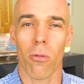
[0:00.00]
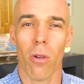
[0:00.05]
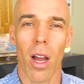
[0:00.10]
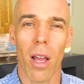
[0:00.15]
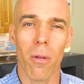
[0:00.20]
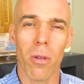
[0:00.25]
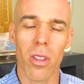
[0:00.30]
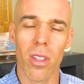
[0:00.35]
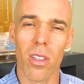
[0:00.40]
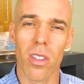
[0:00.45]

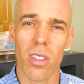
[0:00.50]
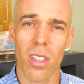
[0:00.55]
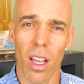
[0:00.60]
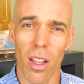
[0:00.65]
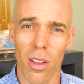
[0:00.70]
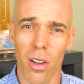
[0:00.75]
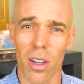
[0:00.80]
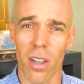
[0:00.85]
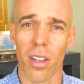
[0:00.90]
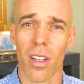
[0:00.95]
why would the
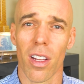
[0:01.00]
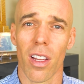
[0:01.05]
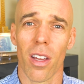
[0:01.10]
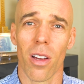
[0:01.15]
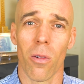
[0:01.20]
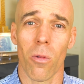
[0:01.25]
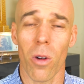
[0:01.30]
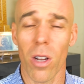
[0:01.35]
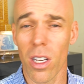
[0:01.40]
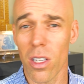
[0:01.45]
seller
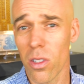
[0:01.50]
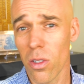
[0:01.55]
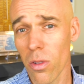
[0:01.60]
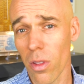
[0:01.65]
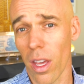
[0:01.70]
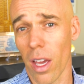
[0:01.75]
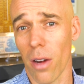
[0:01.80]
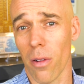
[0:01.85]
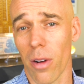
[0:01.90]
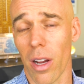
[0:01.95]
want to do
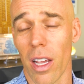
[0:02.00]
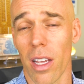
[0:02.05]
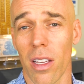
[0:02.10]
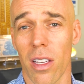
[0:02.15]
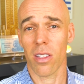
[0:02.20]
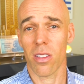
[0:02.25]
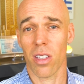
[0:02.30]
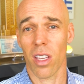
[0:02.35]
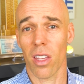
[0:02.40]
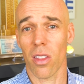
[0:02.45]
that, right?
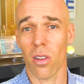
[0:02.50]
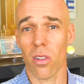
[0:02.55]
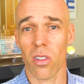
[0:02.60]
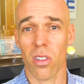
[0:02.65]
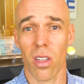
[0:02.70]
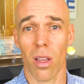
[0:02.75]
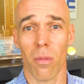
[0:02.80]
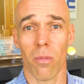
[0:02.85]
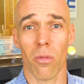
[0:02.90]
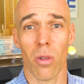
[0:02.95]
Because again, there's
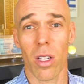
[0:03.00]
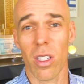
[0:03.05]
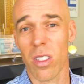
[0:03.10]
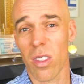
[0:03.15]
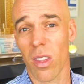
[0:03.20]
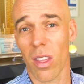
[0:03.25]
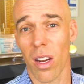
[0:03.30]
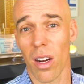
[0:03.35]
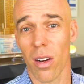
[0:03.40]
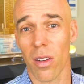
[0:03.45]
some risk
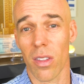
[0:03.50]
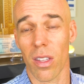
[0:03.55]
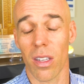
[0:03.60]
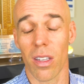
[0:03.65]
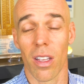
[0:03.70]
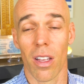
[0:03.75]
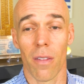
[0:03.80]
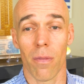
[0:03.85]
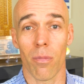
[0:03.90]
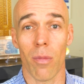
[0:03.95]
there
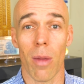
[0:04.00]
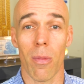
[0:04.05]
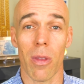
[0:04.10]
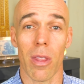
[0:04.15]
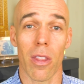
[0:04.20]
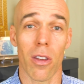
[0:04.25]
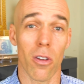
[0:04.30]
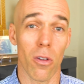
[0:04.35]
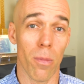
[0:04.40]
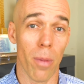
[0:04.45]
that maybe
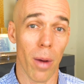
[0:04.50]
the new